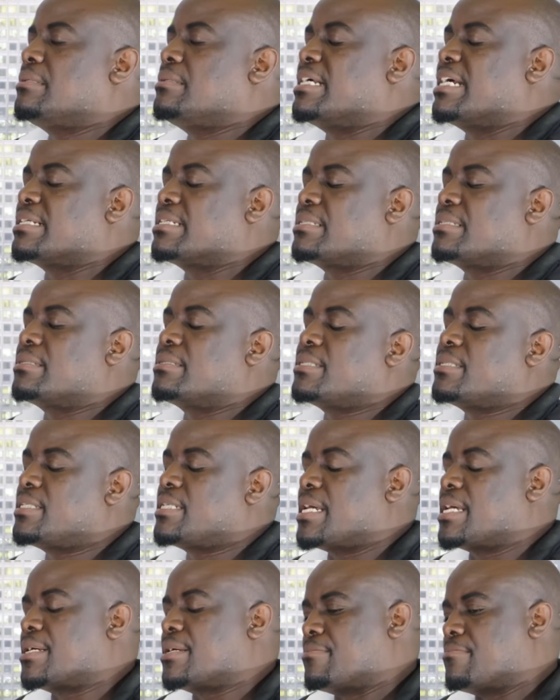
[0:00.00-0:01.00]
just
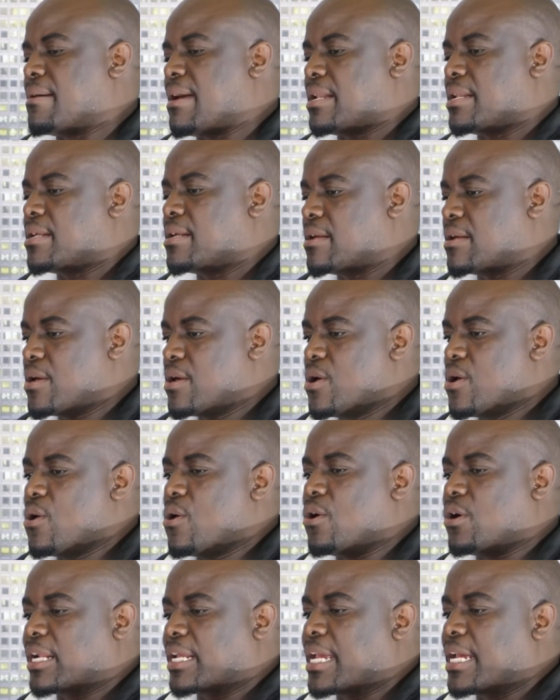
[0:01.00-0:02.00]
take money
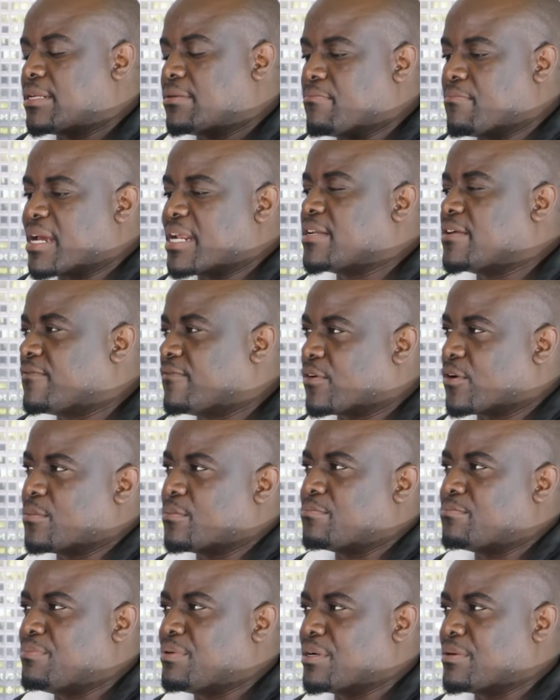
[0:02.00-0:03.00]
or get money
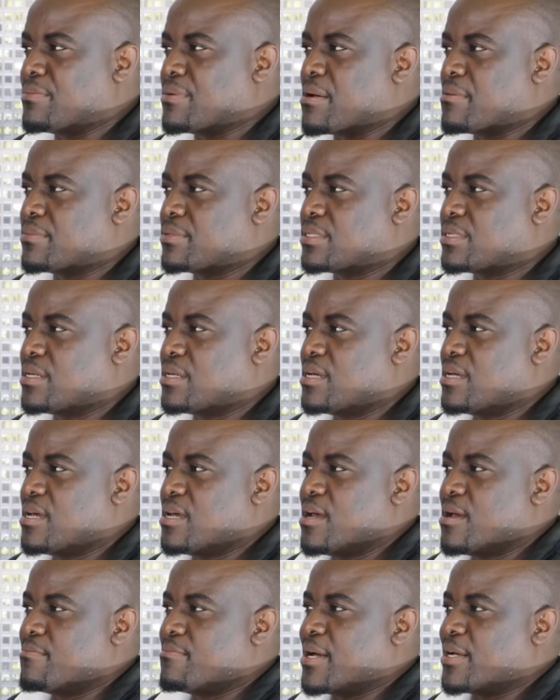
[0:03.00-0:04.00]
from premiums.
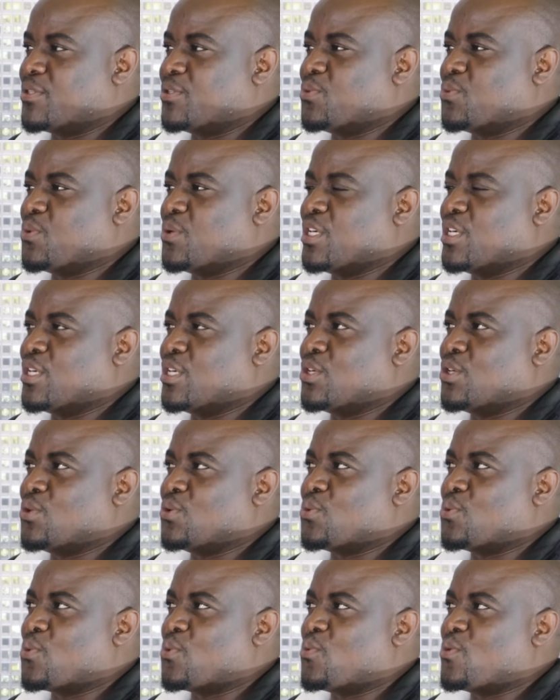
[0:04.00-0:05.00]
But
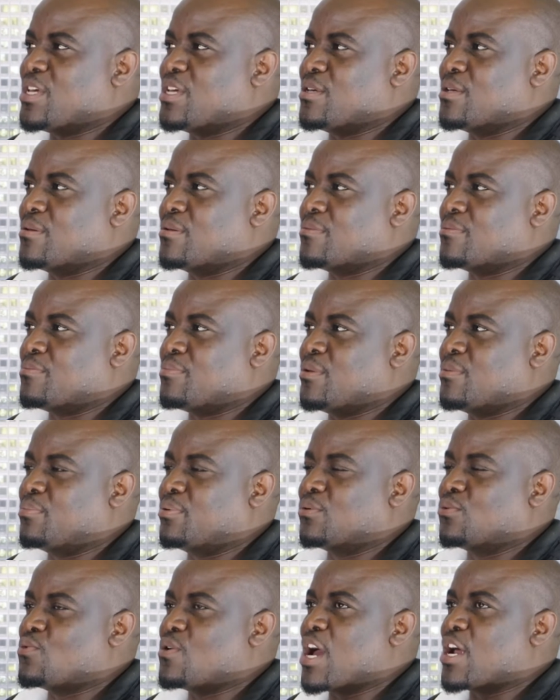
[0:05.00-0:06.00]
we
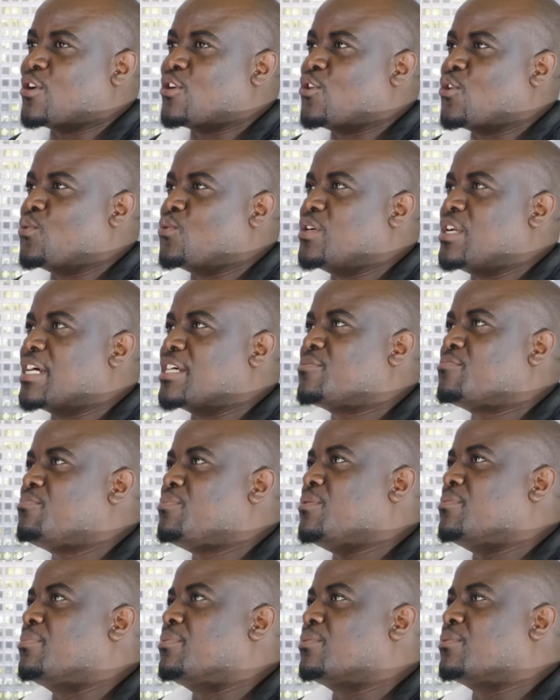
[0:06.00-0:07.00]
are known as
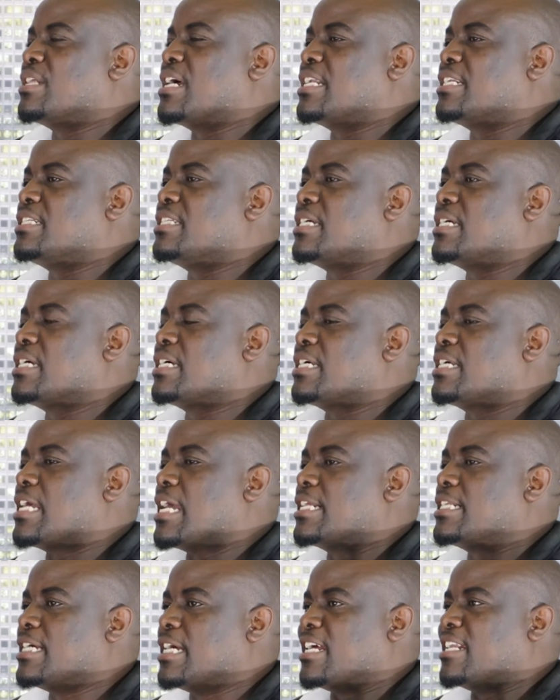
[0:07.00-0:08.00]
people that
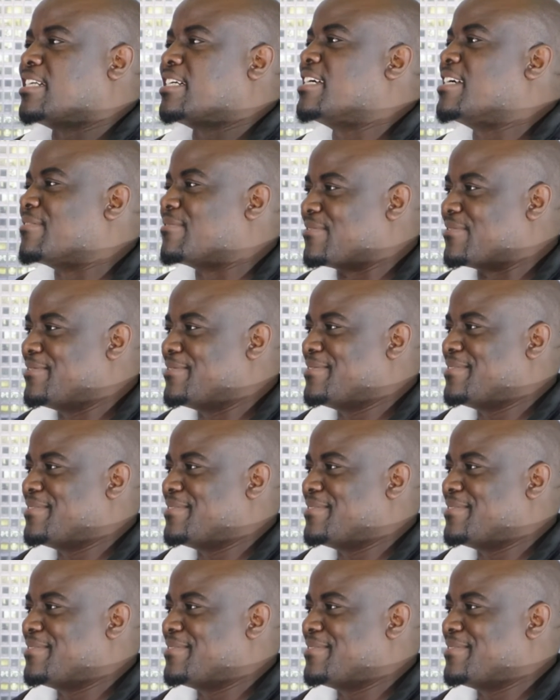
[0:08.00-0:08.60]
get and give.